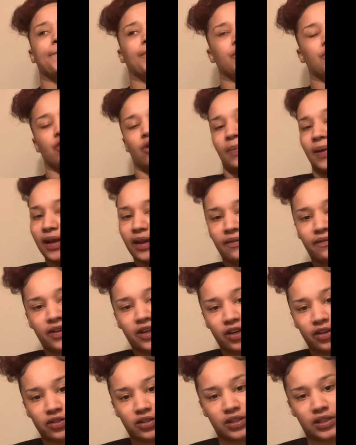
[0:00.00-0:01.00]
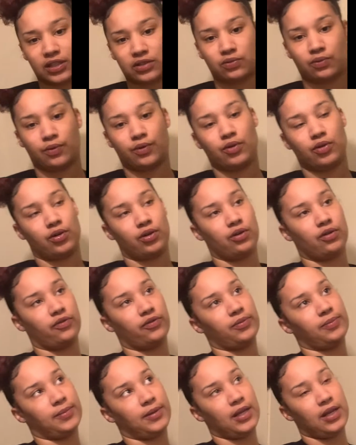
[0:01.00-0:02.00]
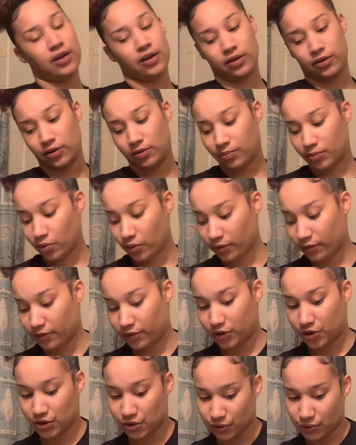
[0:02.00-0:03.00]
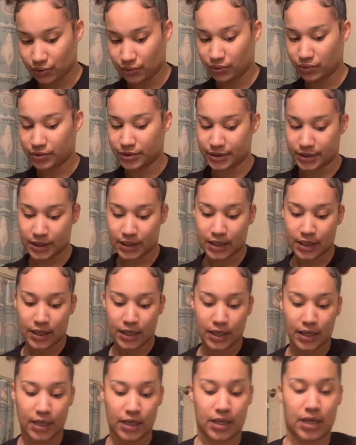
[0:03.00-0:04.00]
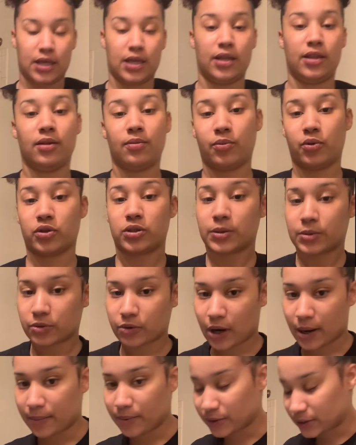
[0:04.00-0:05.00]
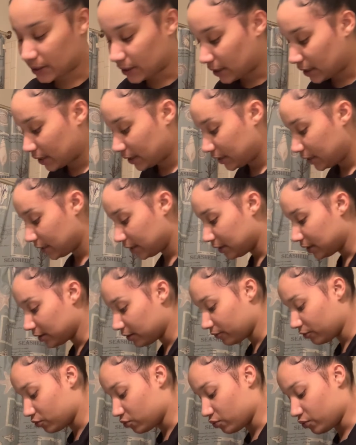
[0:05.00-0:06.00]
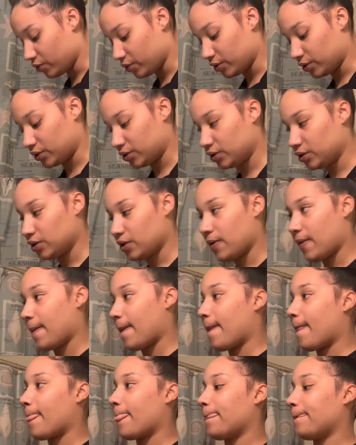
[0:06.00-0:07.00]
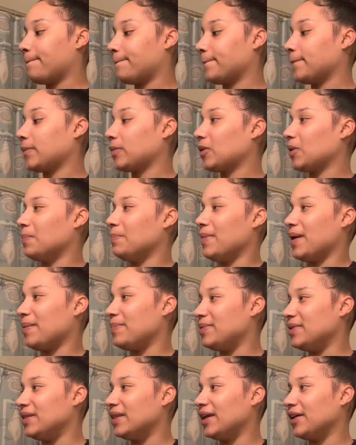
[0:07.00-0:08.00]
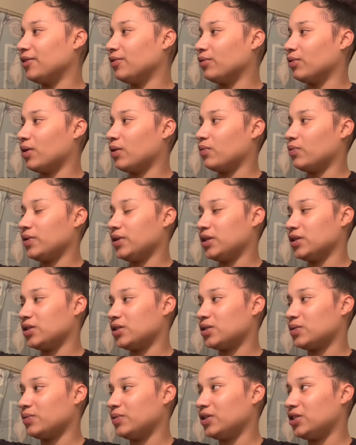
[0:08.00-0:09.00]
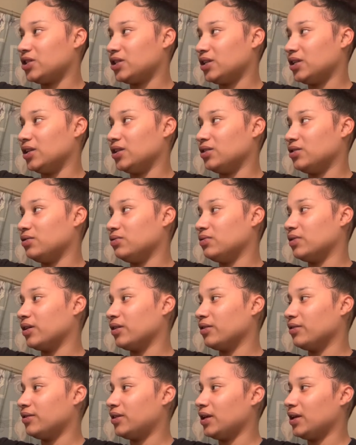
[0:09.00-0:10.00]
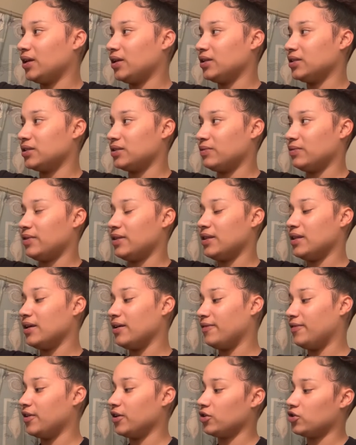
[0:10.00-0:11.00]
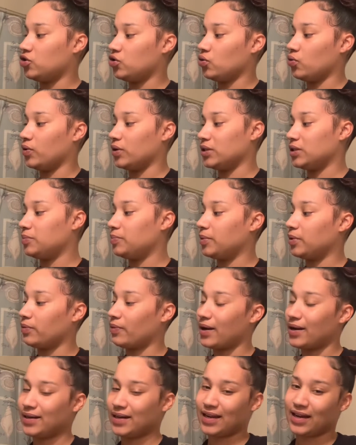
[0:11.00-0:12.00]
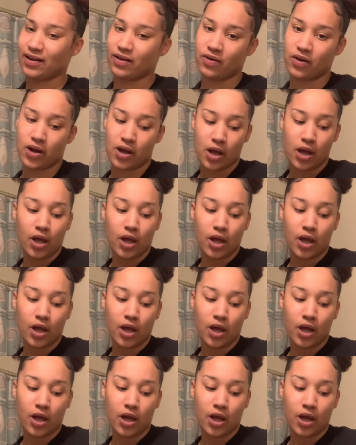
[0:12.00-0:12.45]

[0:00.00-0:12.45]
start making videos and that's where we're gonna go from there. The more views and the more subscribers that I get, then of course maybe later on we can switch it and do other things of their choice. But right now,